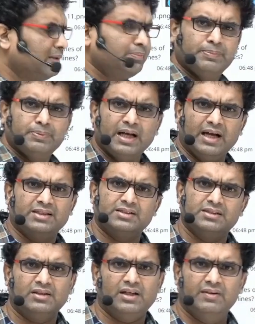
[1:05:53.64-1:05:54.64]
the
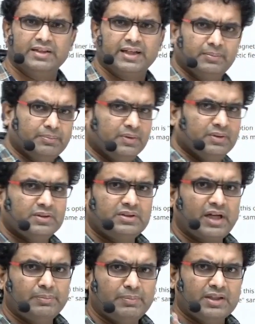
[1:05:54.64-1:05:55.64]
answer, I'll type.
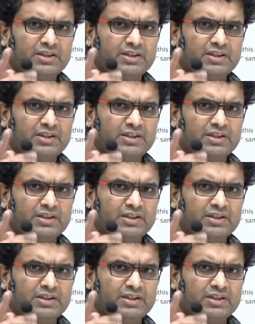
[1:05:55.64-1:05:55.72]
Typing is the